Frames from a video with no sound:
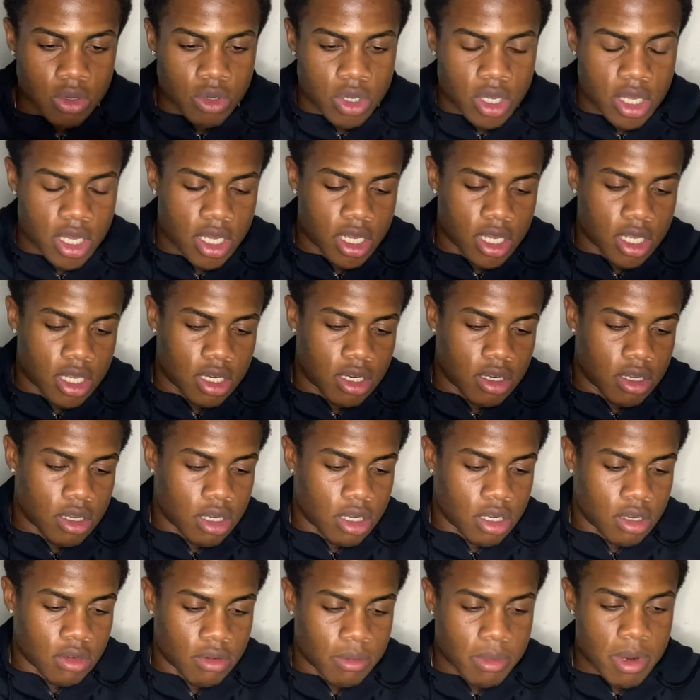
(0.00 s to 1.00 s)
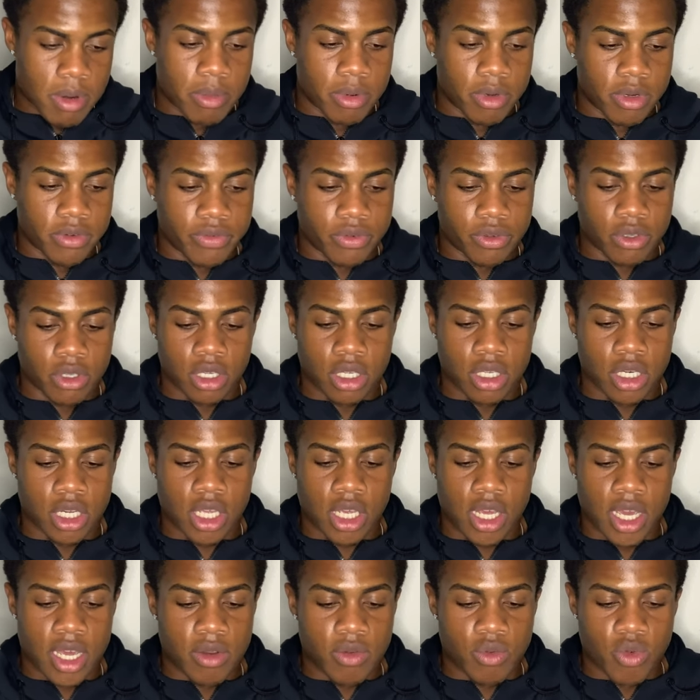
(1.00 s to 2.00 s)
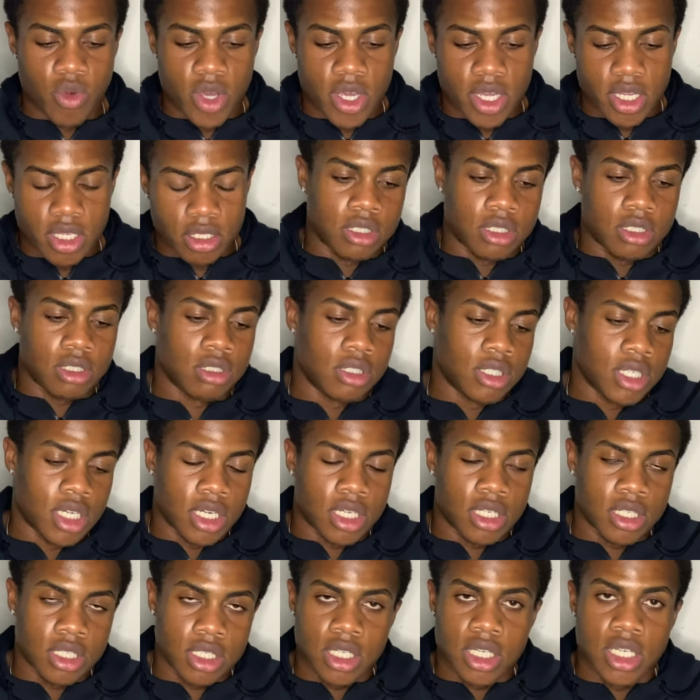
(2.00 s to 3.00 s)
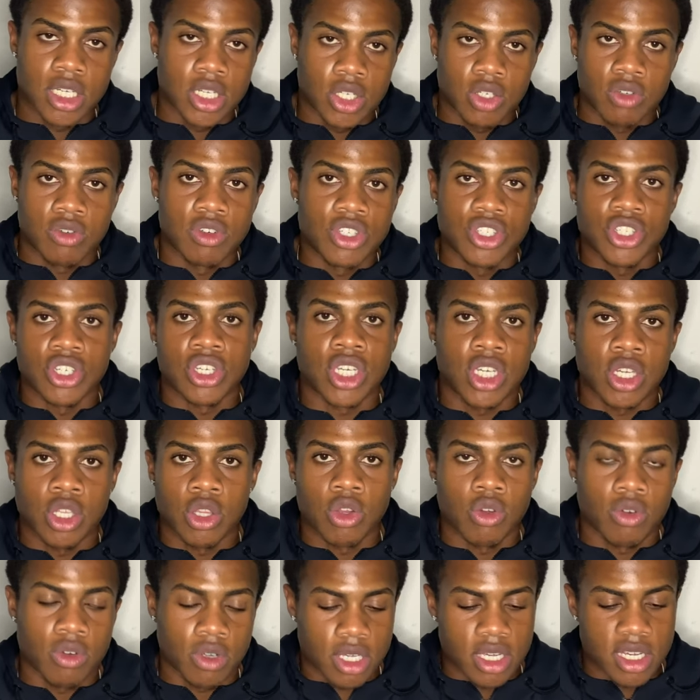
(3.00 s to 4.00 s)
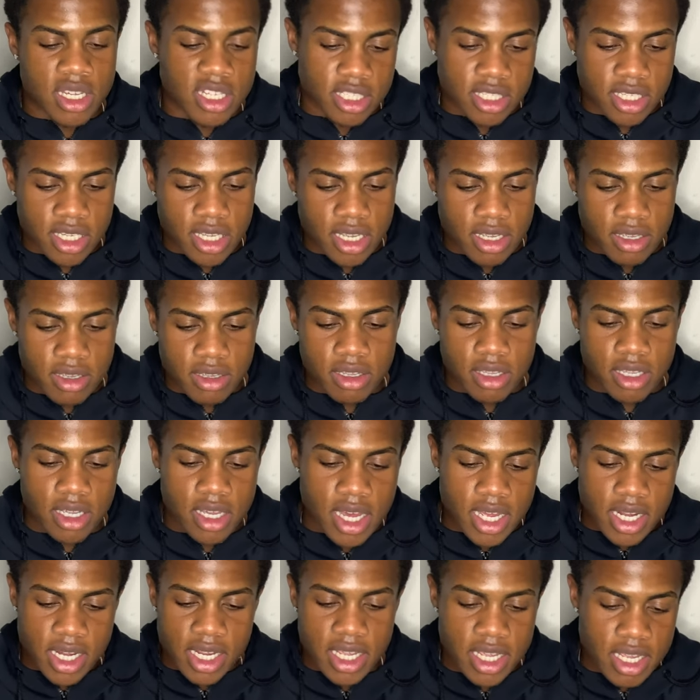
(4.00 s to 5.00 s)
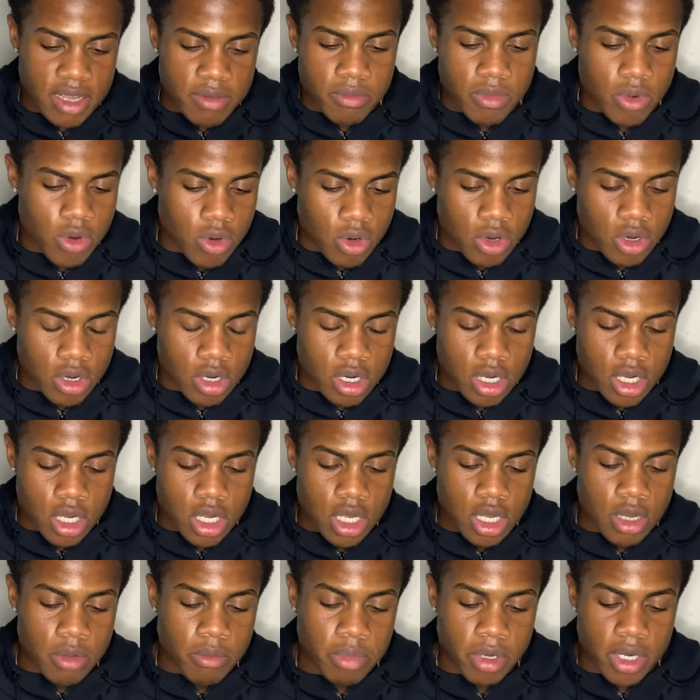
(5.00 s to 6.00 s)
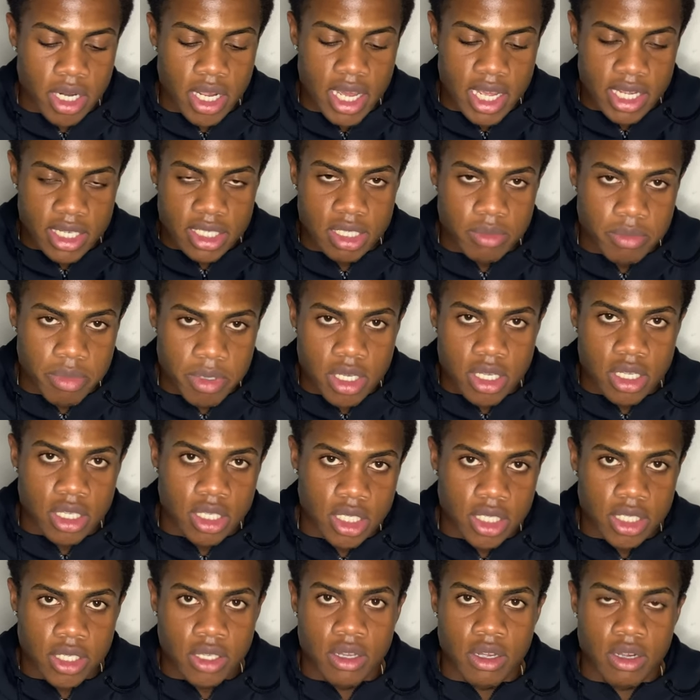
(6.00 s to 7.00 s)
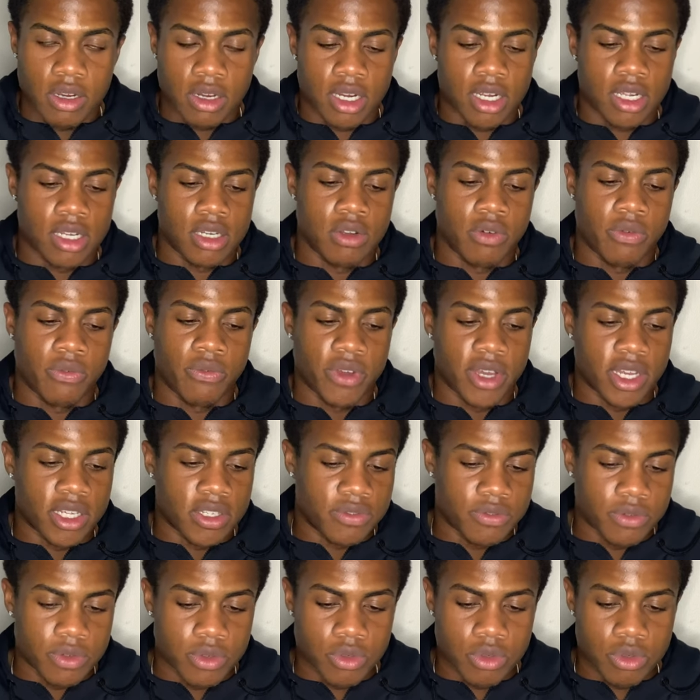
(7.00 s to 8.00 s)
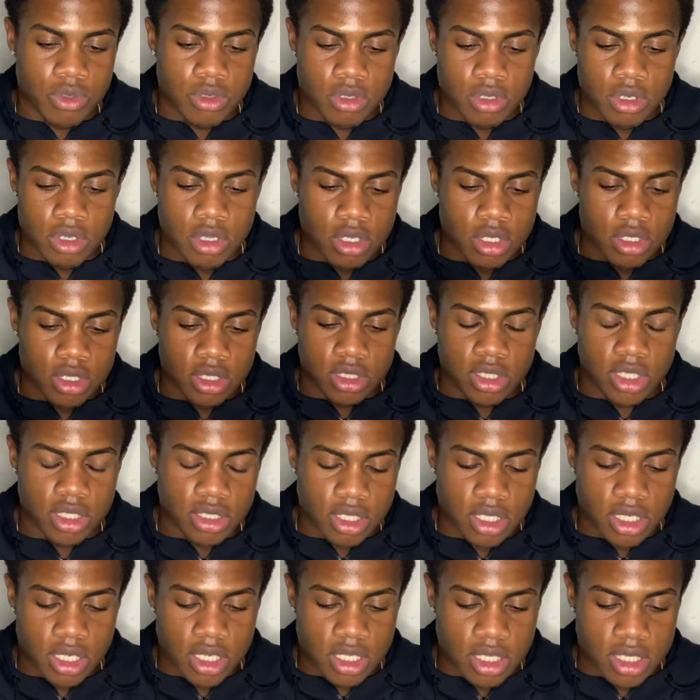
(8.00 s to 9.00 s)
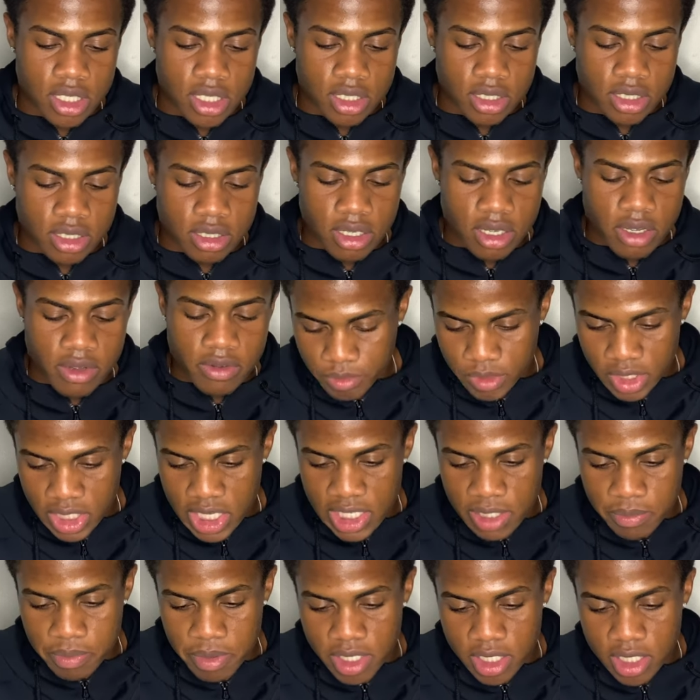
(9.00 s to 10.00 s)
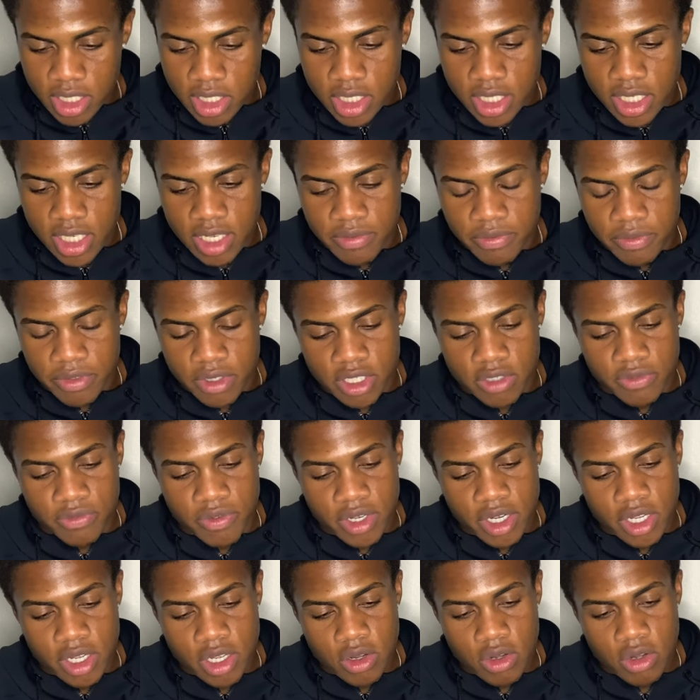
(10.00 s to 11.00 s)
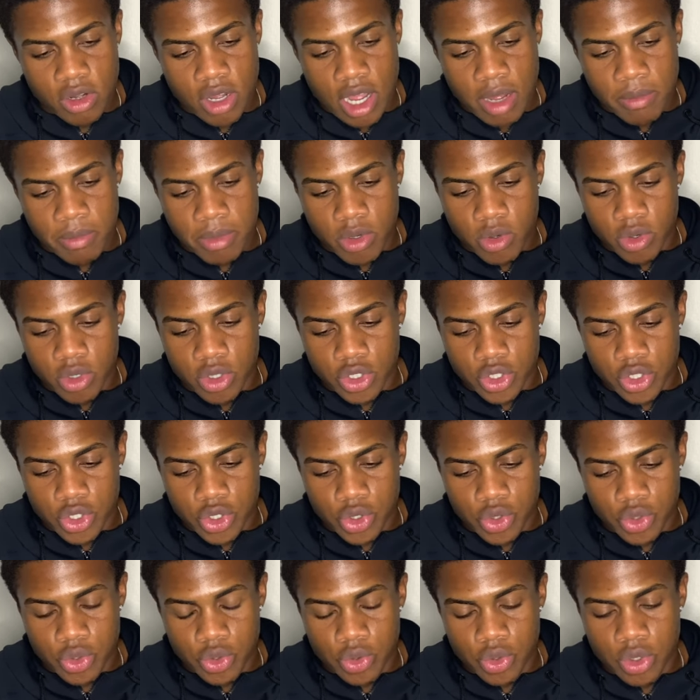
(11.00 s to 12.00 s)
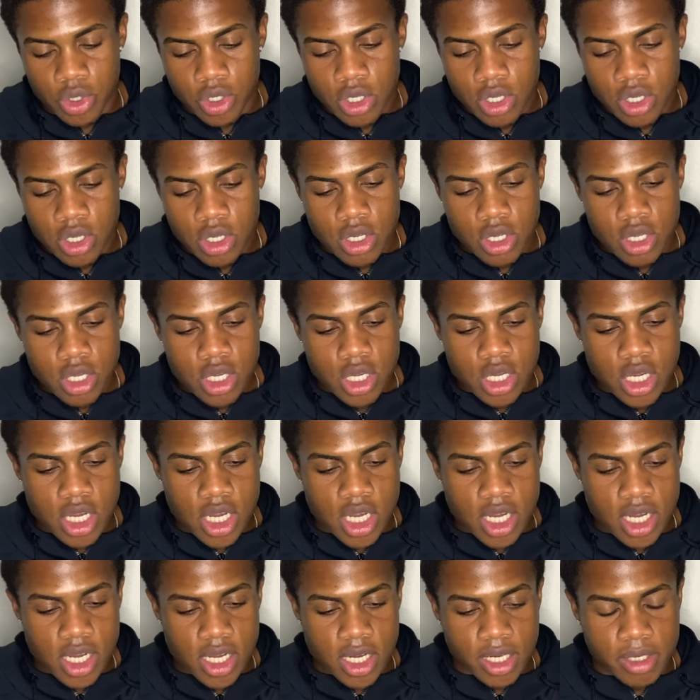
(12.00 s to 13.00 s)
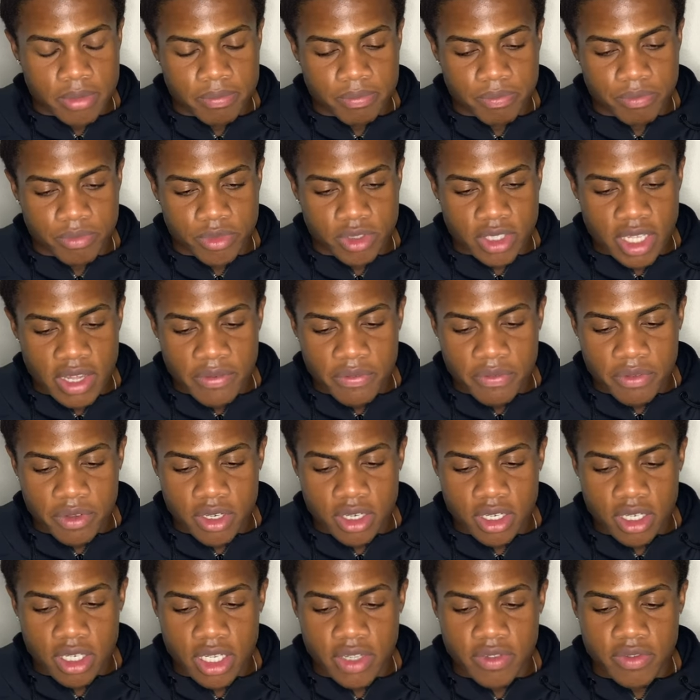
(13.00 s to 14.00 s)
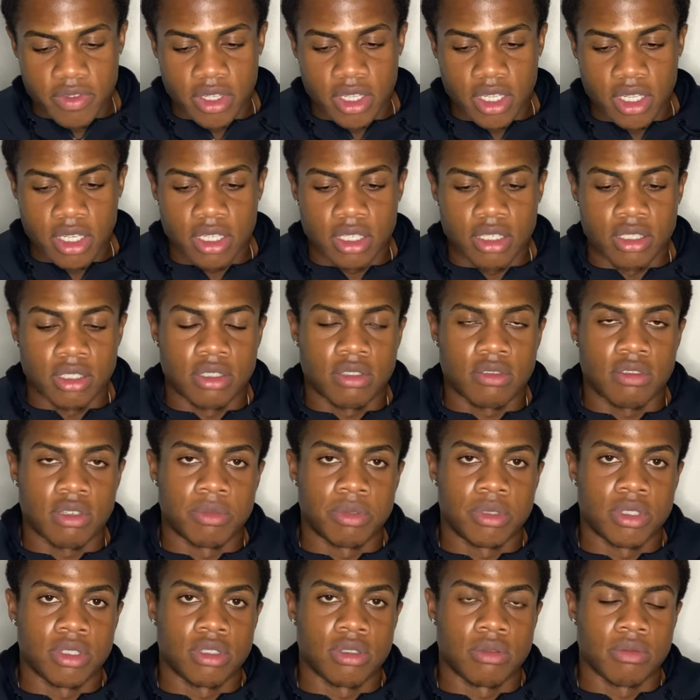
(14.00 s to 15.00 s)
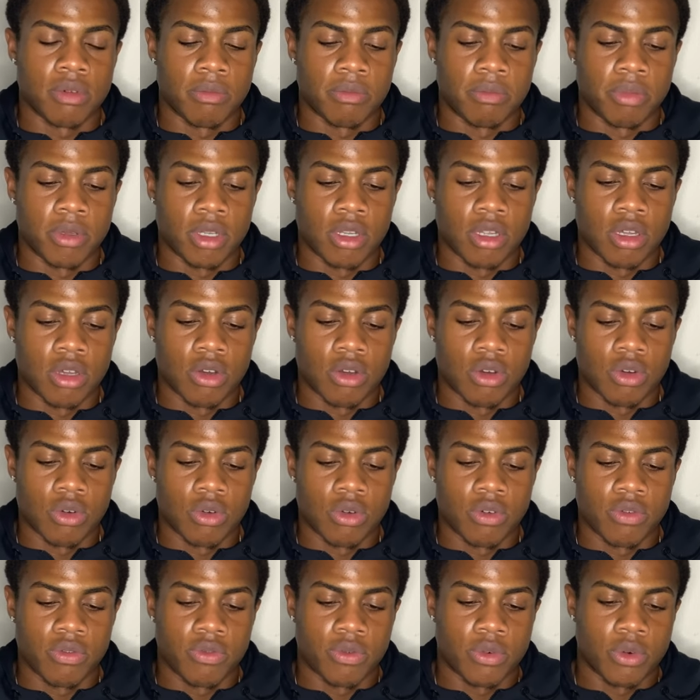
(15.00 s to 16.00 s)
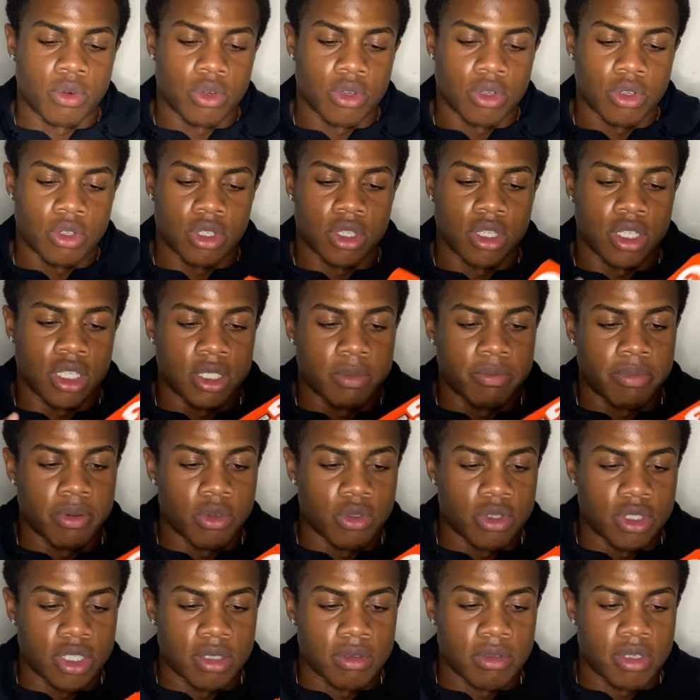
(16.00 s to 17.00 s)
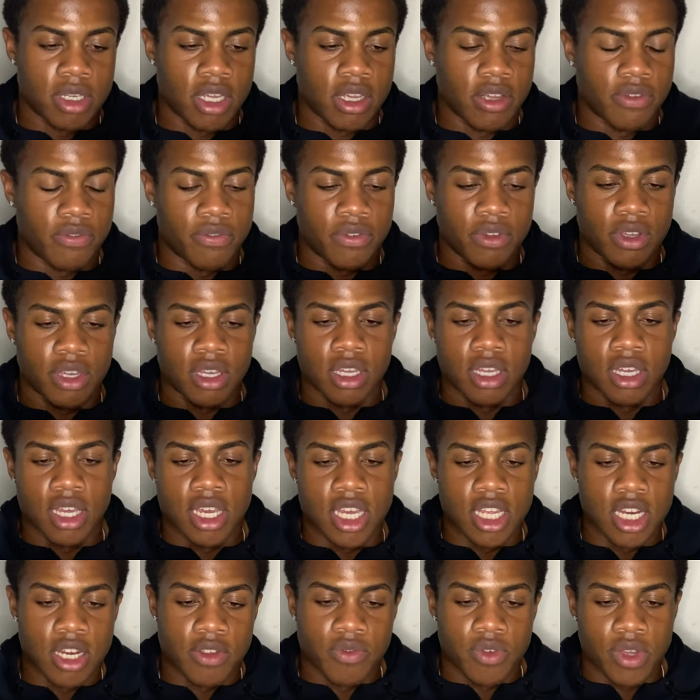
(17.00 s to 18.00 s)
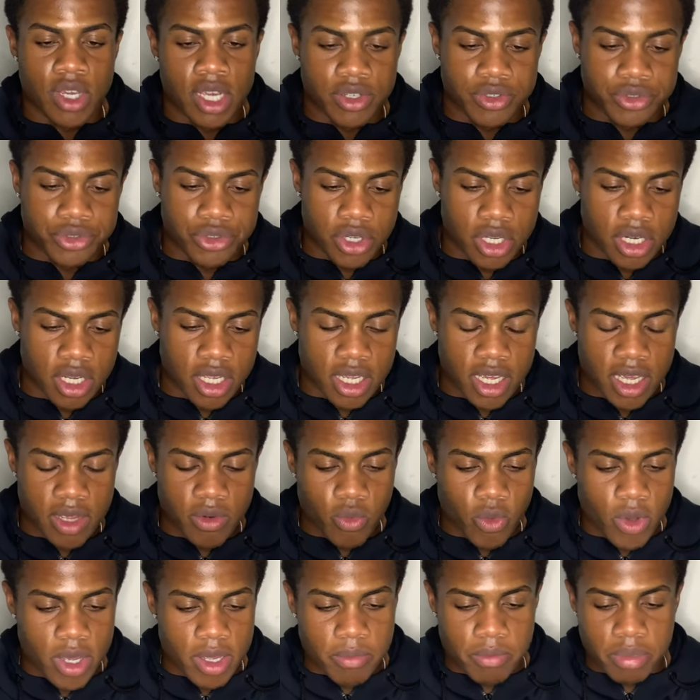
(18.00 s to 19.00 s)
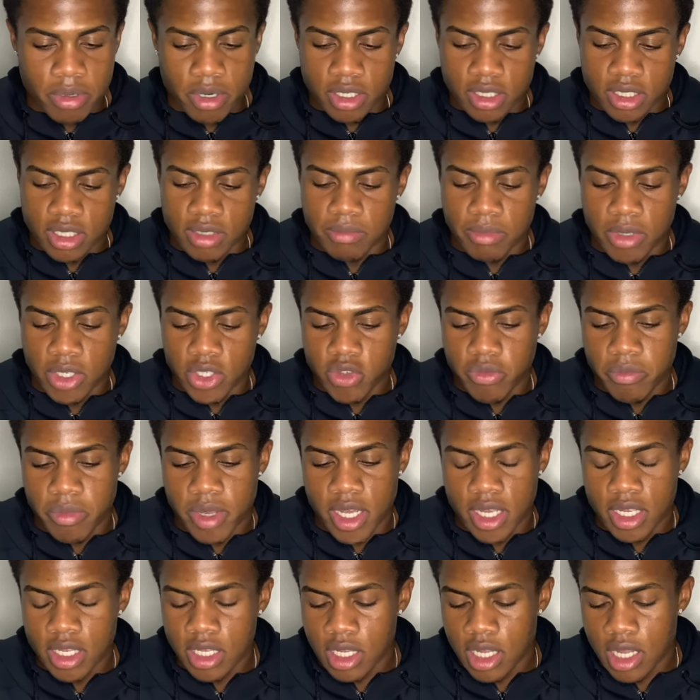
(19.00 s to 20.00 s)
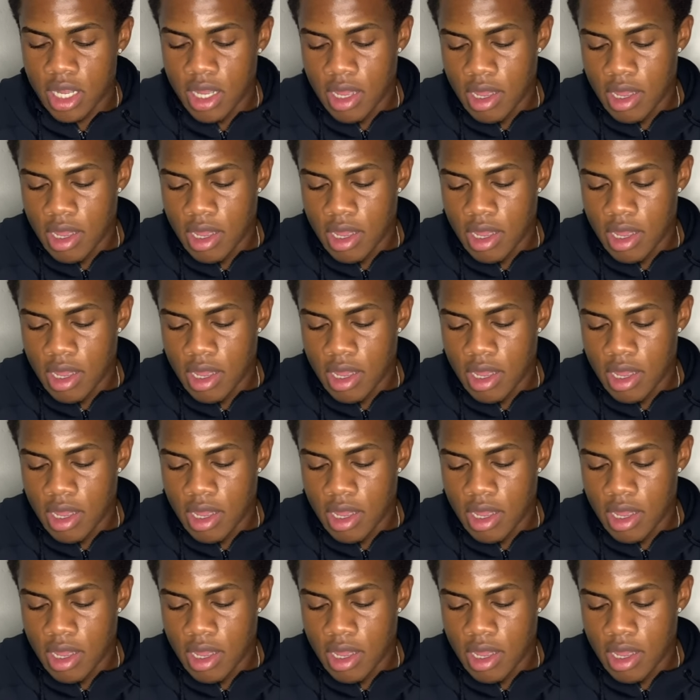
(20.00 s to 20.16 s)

And remember, if you're looking to gain weight, you gotta increase your caloric intake. You gotta eat more, but it has to be clean. All right, no fast food. Stick to the clean stuff. That's basically it for this video. I'm going to definitely leave the link in the description below for this protein if any of you guys are trying to gain weight, put on some muscle mass.